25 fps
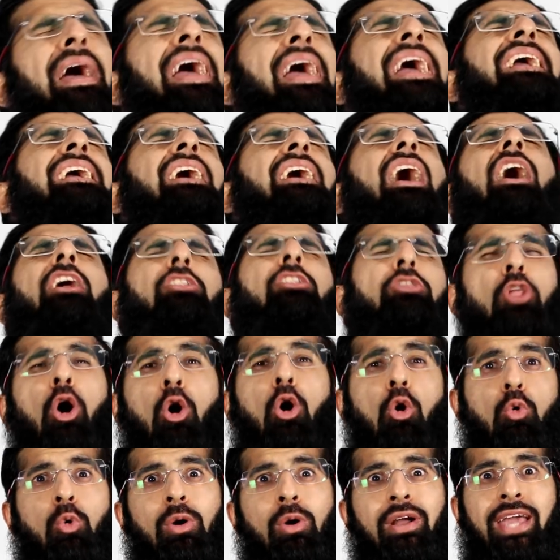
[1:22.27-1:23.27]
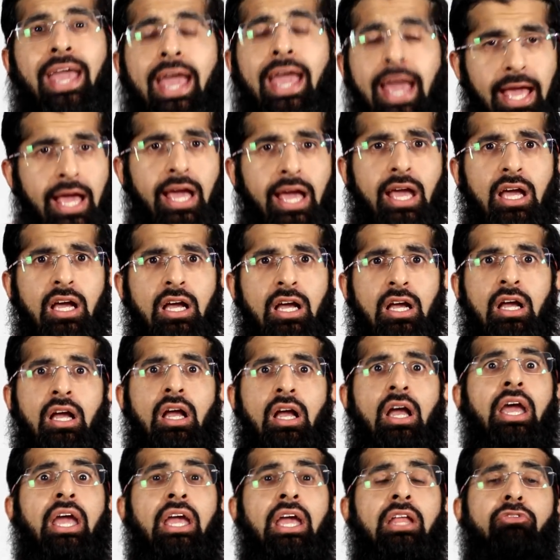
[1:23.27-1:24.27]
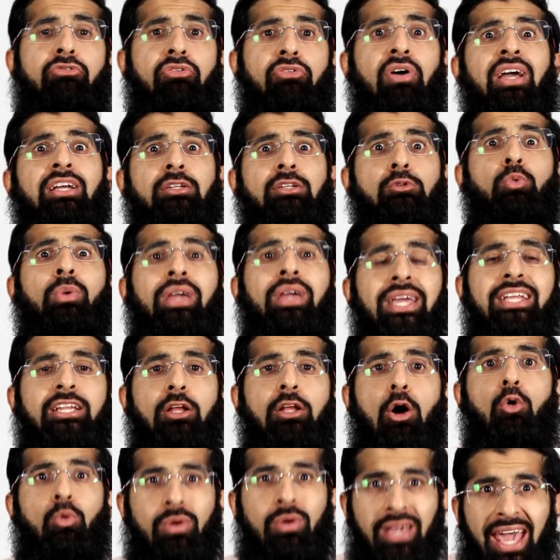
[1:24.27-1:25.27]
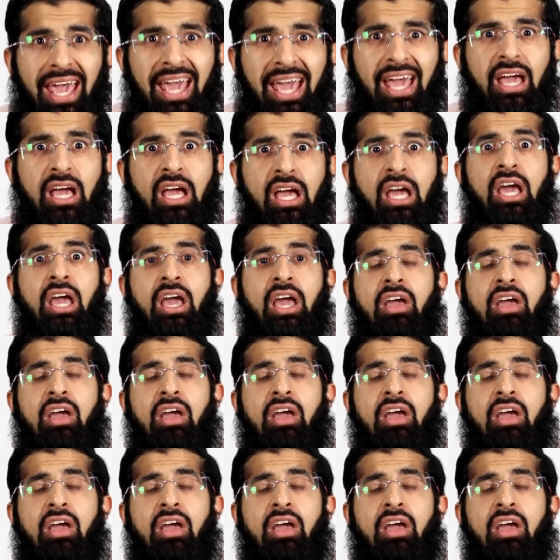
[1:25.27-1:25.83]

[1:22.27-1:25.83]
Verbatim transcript: Mate, I don't care. In fact, we don't care